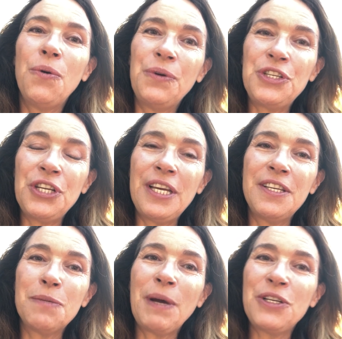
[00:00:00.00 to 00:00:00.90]
which
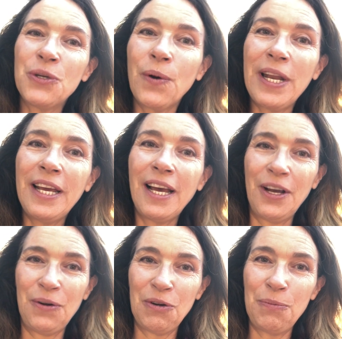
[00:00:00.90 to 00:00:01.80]
is by joining
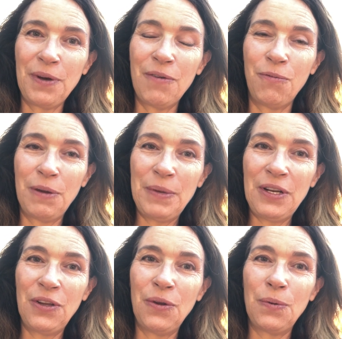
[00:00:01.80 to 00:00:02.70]
a group of
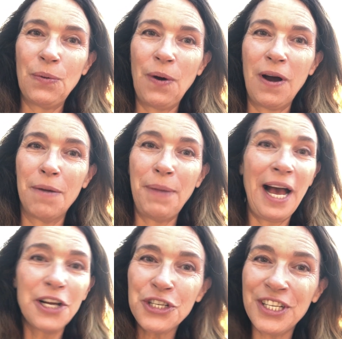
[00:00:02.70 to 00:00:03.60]
women who are
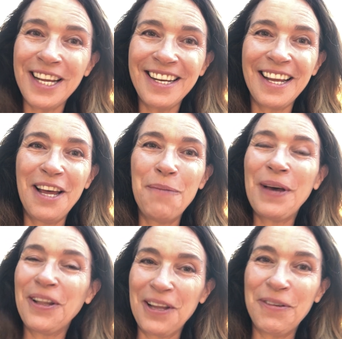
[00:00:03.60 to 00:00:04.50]
passionate
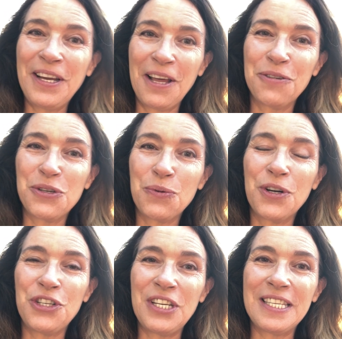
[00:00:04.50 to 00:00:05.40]
about loving others
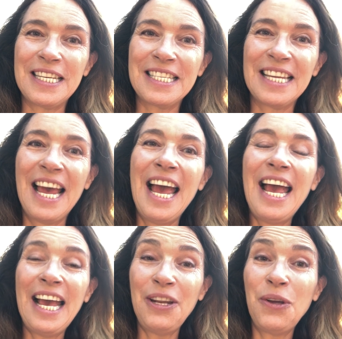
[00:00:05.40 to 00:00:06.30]
toward Jesus
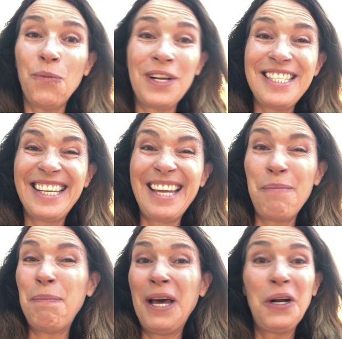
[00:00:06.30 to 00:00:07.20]
and who want to
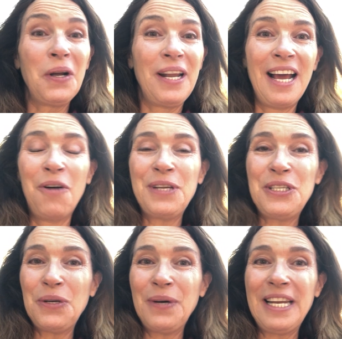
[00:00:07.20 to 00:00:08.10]
get better at how we
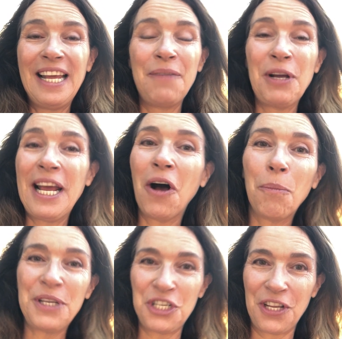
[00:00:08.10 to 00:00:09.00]
do it and want to
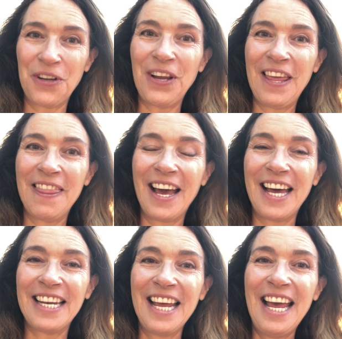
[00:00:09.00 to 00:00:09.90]
help each other in
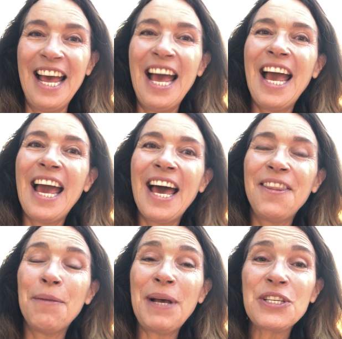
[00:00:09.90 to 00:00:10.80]
that.
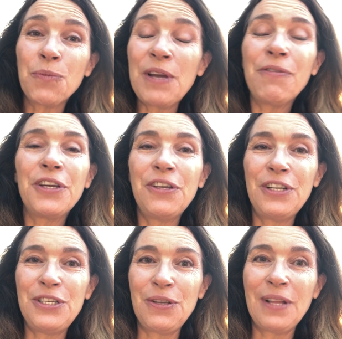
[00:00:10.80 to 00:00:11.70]
And the best way for you
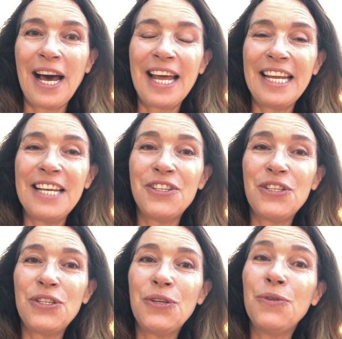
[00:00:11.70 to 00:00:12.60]
to do that
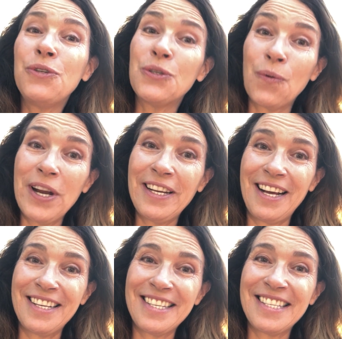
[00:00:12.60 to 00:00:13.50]
is to join
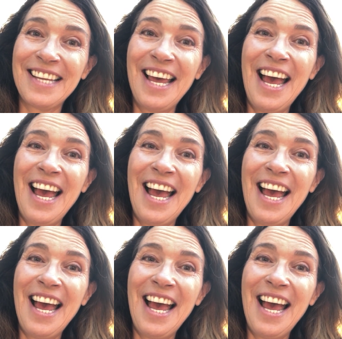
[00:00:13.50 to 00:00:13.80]
us.